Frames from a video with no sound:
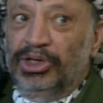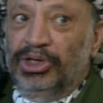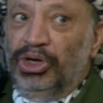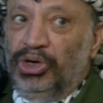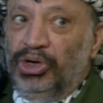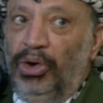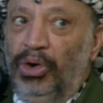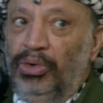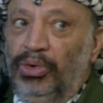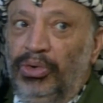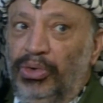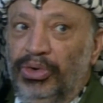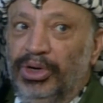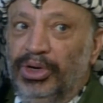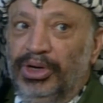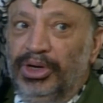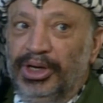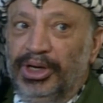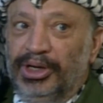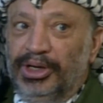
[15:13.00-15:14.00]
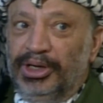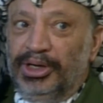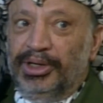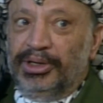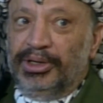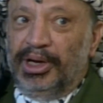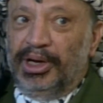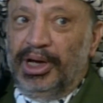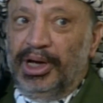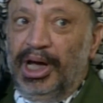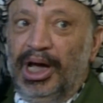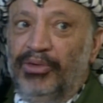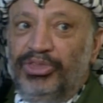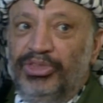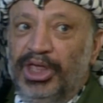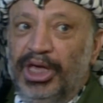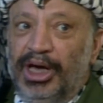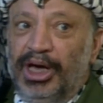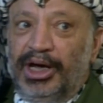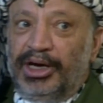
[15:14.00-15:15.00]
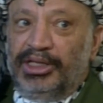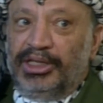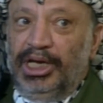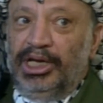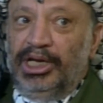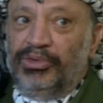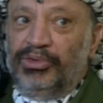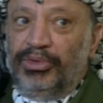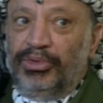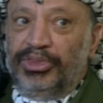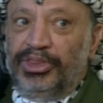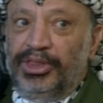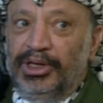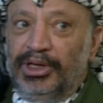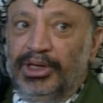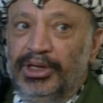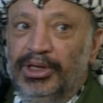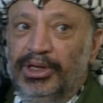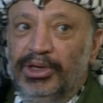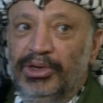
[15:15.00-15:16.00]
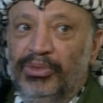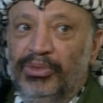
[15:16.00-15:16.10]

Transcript: You know how they are dealing with the